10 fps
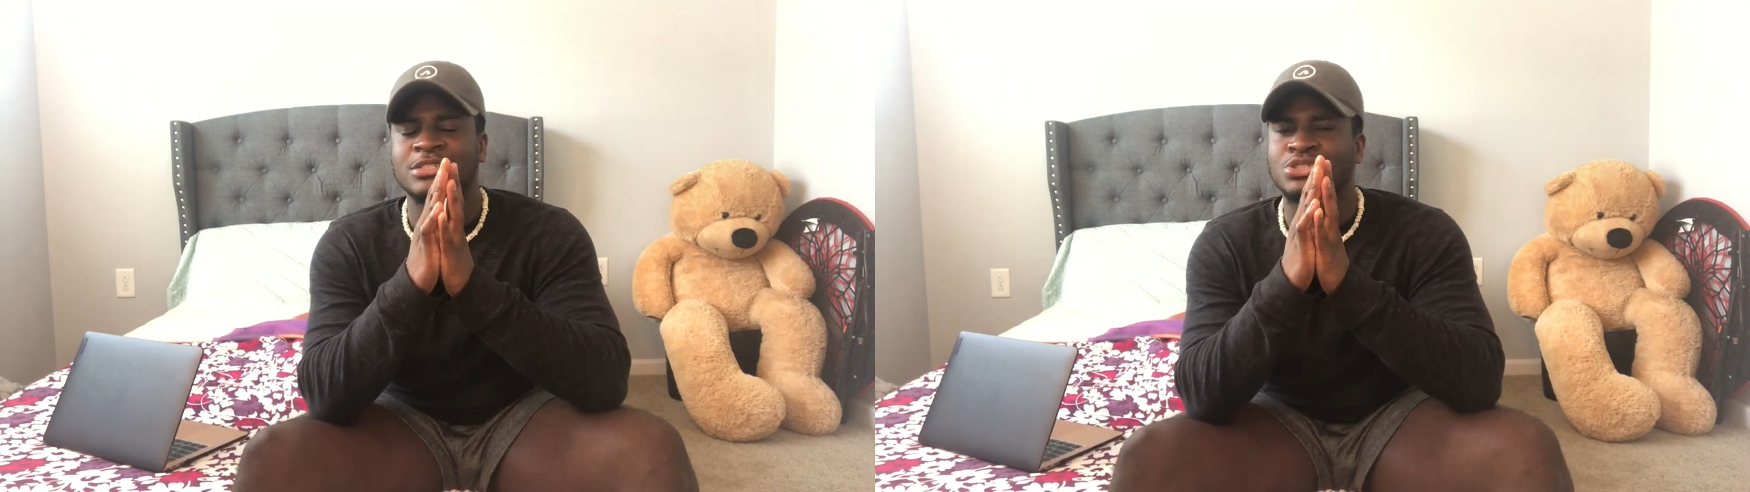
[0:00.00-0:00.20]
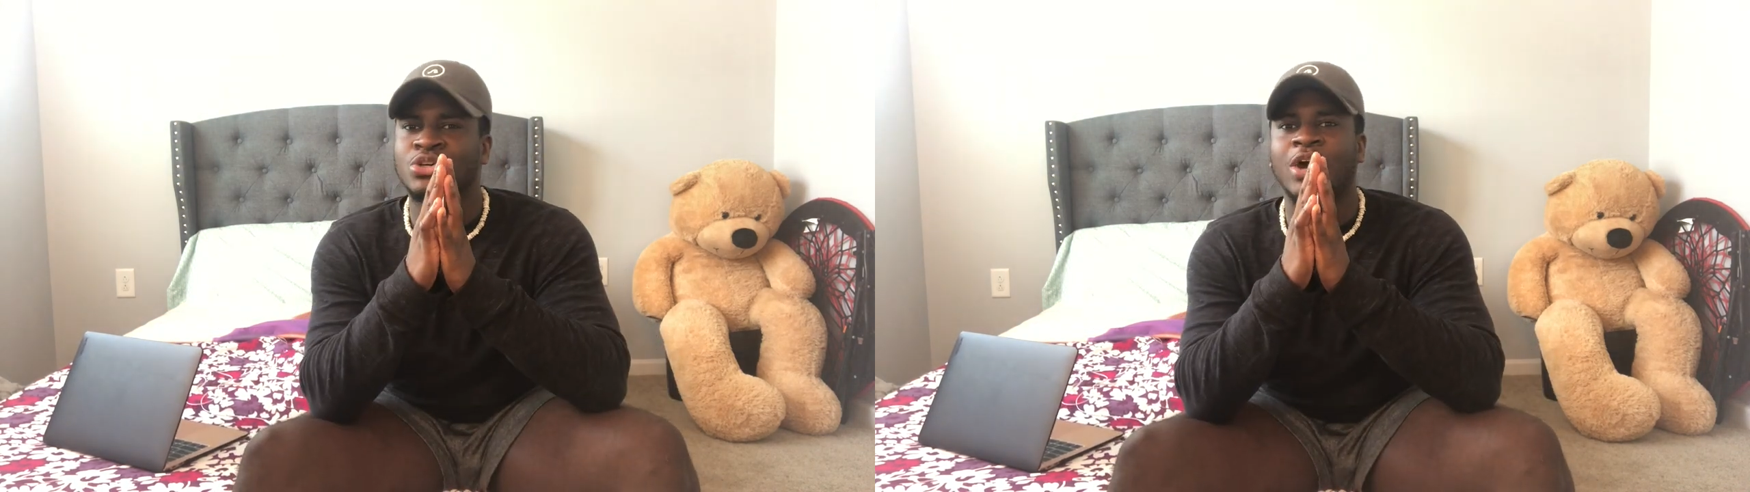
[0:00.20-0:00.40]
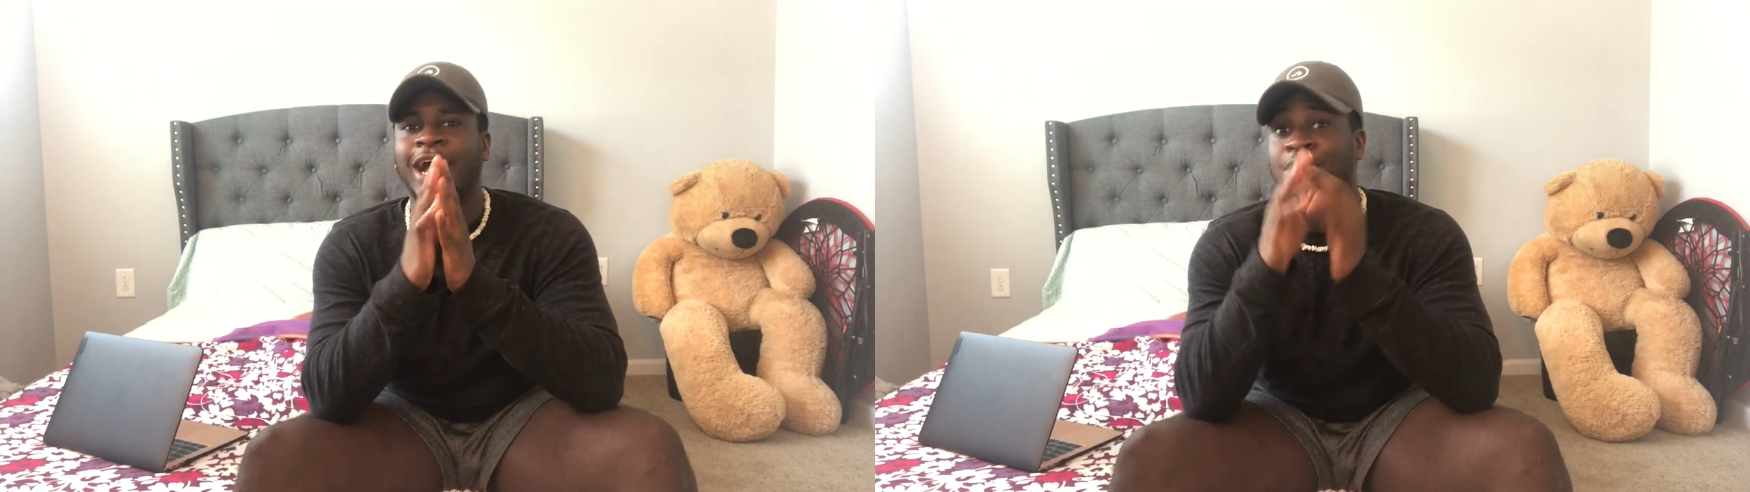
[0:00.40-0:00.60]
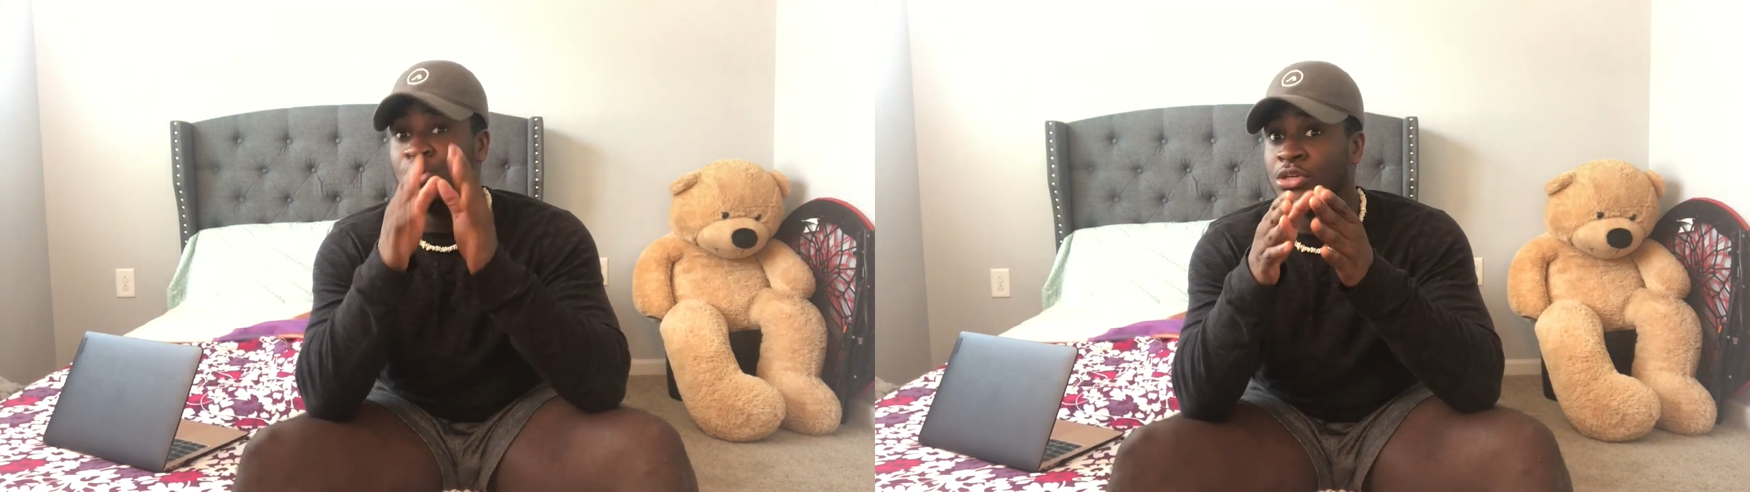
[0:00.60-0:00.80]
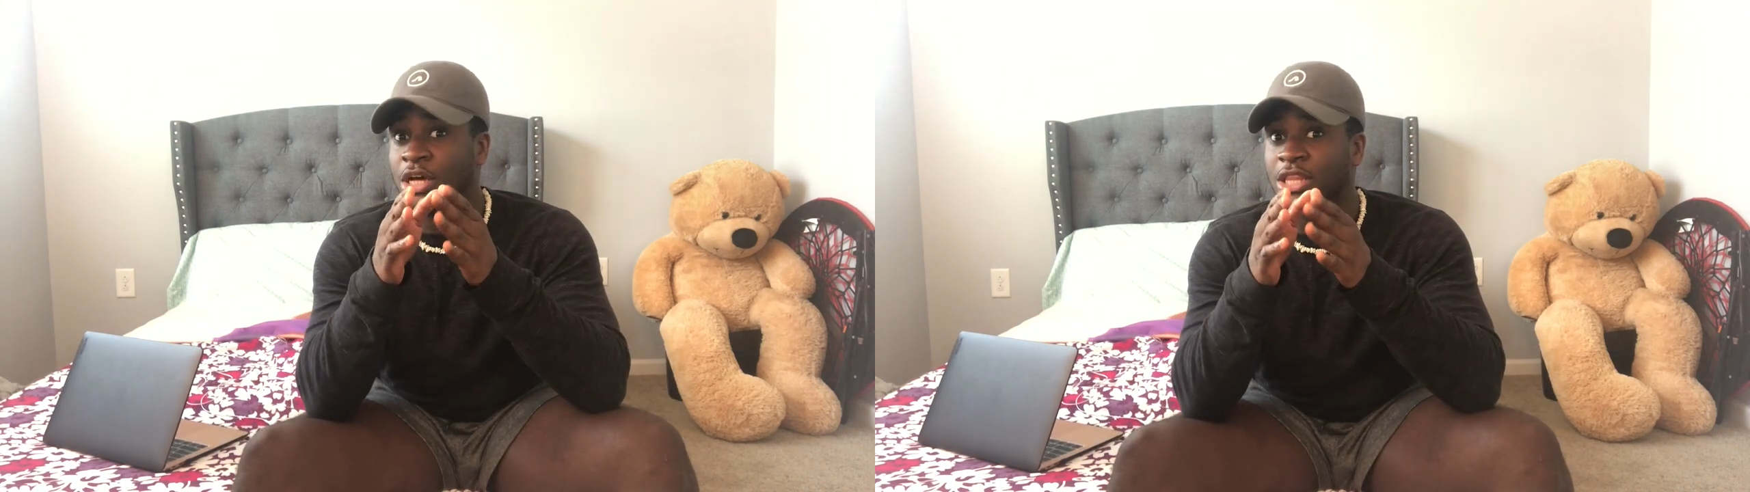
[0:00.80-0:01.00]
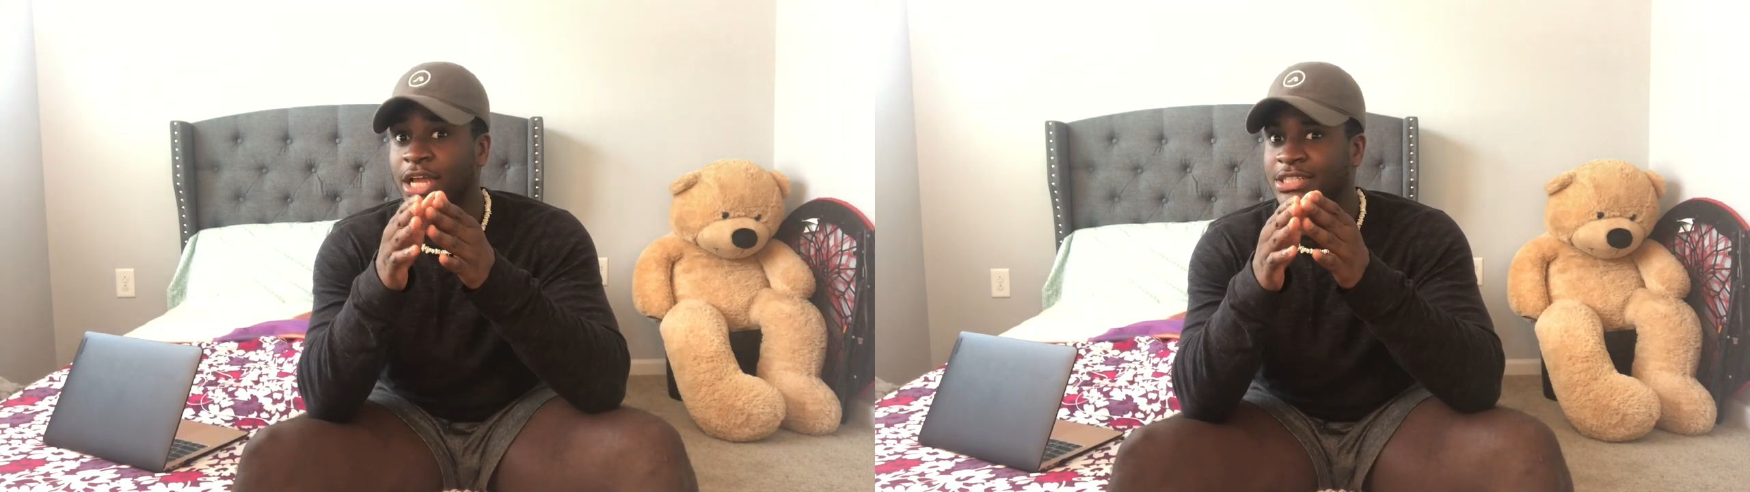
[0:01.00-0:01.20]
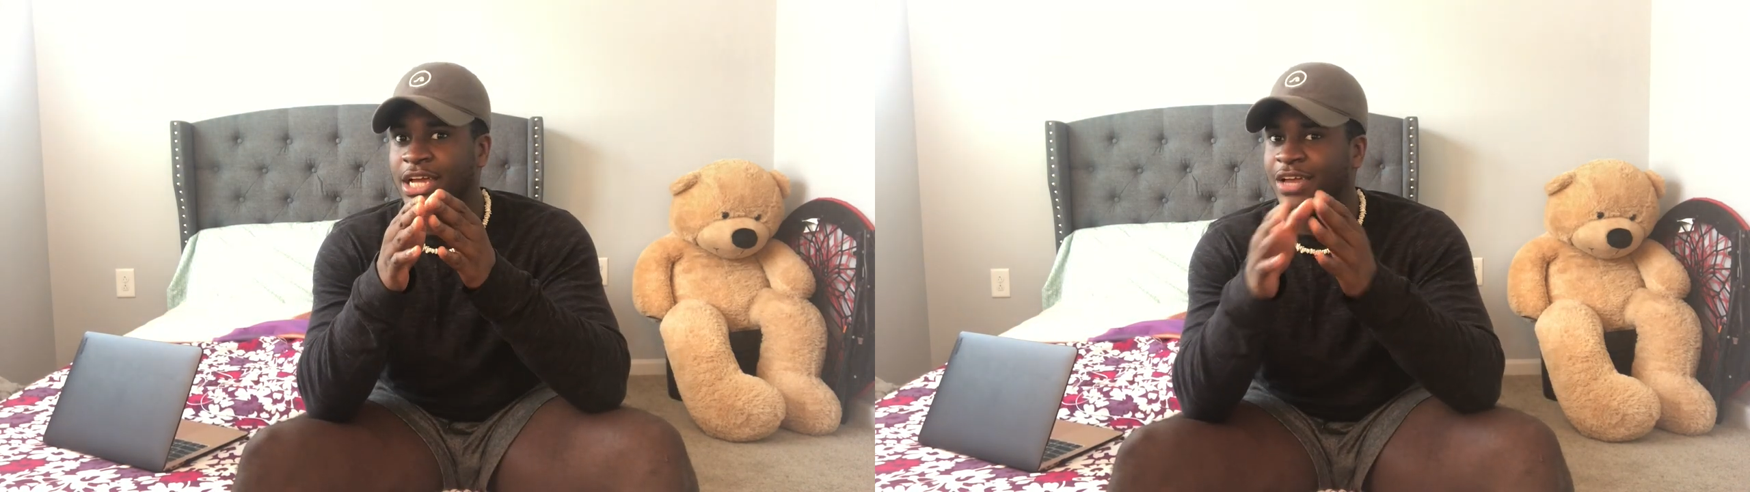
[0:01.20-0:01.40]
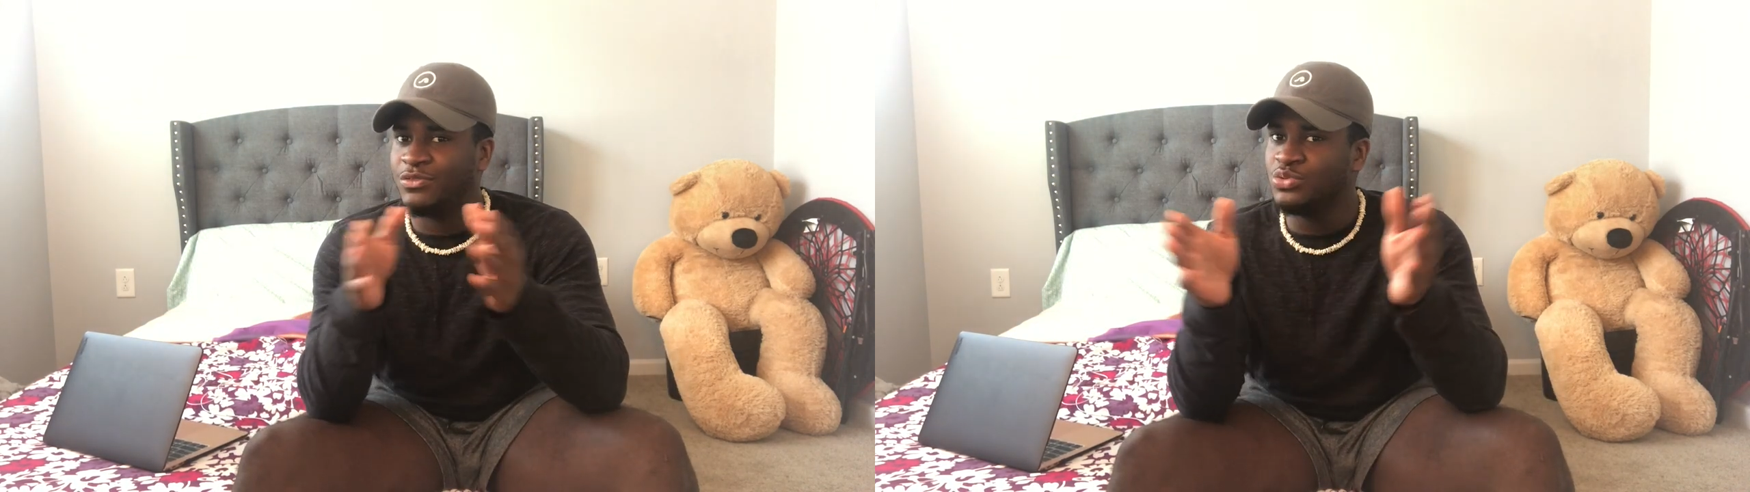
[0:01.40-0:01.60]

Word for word: Perfect. So I know y'all like that.